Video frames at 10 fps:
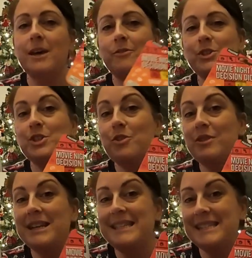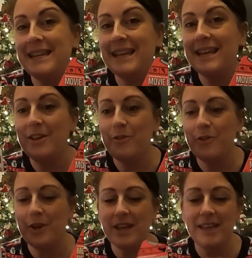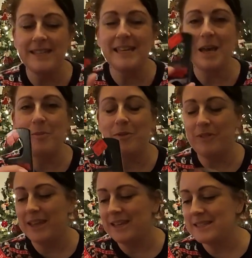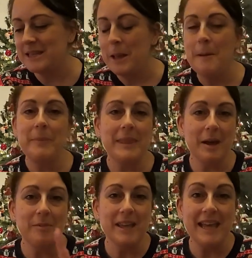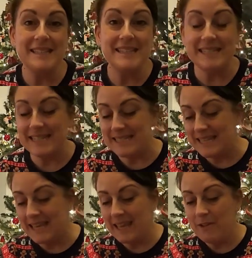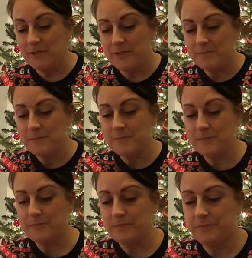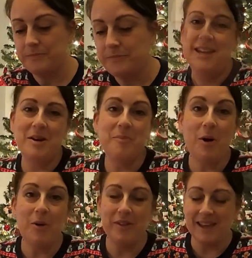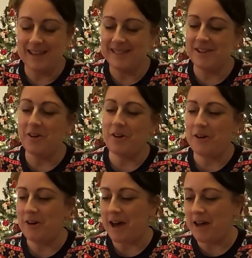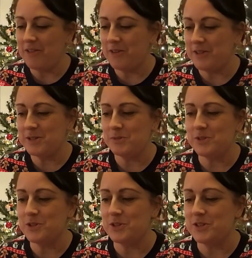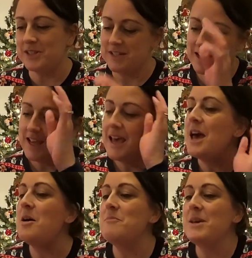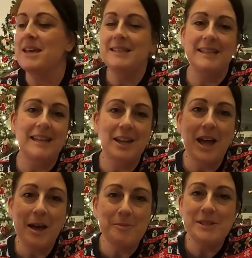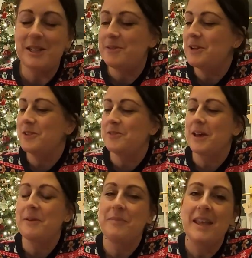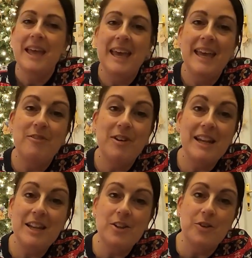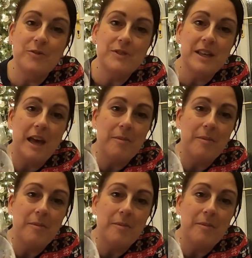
for two really silly, funny type of things. Now I'm going to get to the Disney gift. Now I bought this. Oh, I thought this was just amazing. Absolutely love it. He really loves